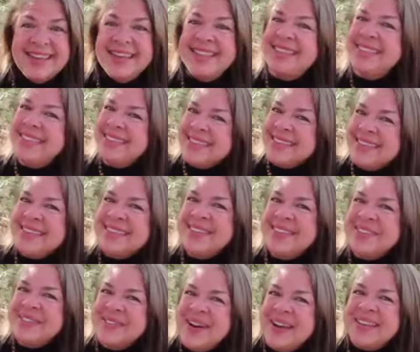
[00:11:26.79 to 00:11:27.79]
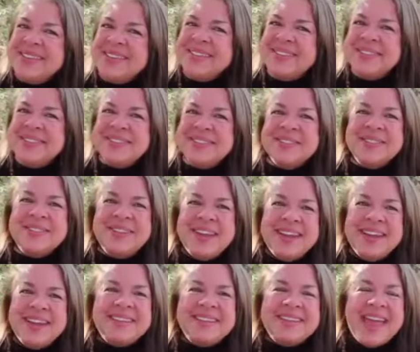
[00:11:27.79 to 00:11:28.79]
And this is the way social
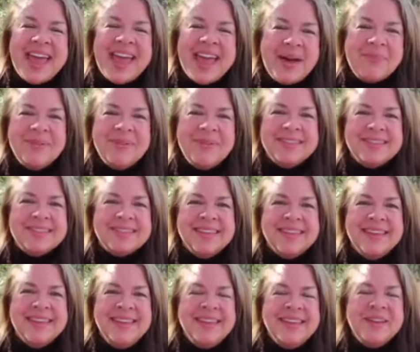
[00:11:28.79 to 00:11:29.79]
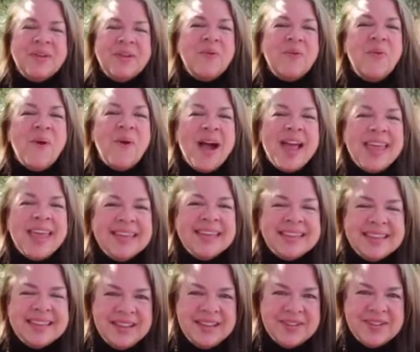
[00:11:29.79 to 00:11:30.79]
change happens
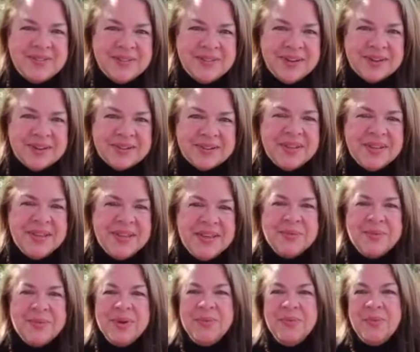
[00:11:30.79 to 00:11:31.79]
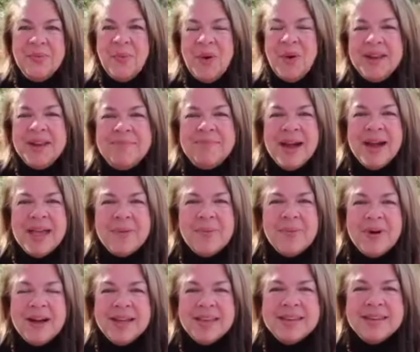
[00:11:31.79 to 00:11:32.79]
quietly at first, when one by
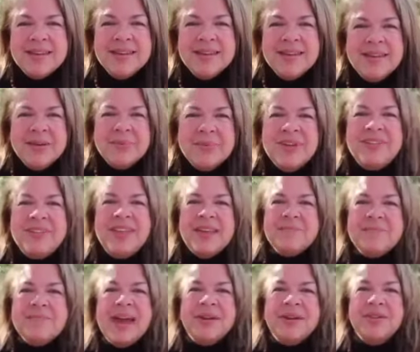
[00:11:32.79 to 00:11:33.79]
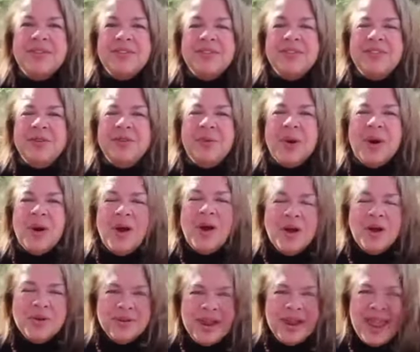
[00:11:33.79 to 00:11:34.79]
one we take matters into our
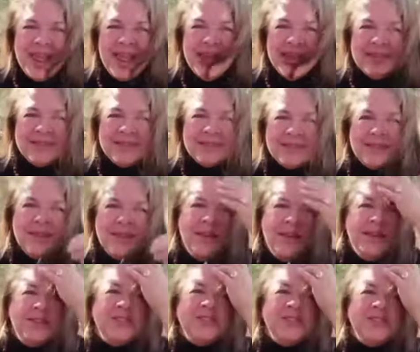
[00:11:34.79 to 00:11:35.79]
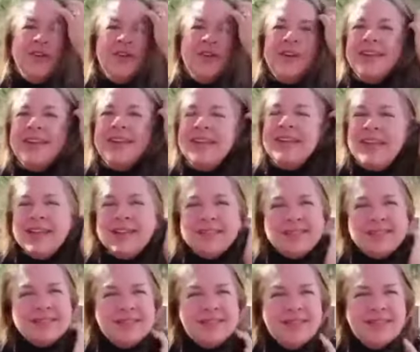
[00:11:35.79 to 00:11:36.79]
own hands, turn it
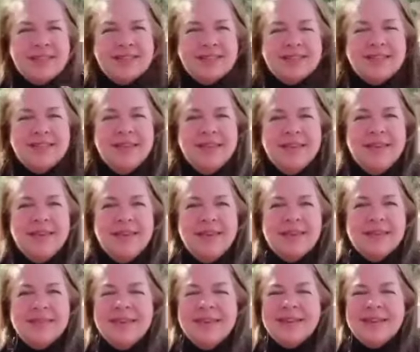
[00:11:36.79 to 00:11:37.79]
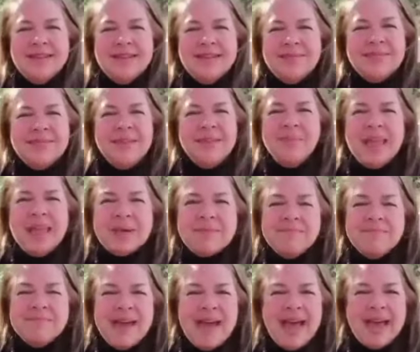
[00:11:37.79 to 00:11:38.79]
against things that seem like
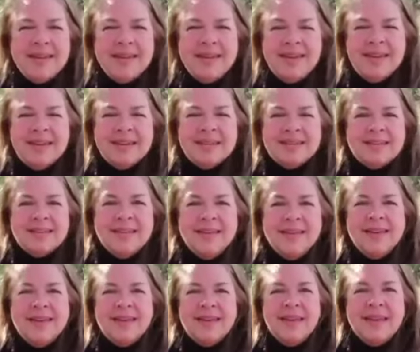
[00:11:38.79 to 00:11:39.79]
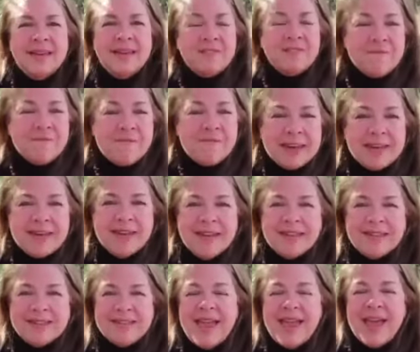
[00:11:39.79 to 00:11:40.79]
madness and offend
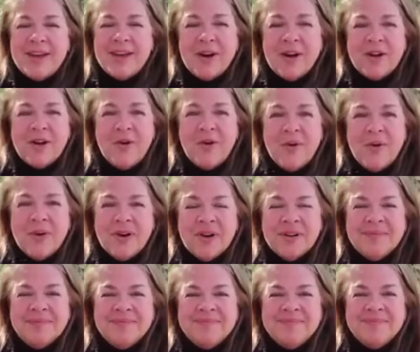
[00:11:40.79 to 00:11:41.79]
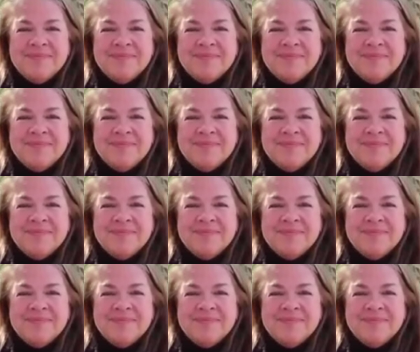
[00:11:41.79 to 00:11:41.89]
us at our core.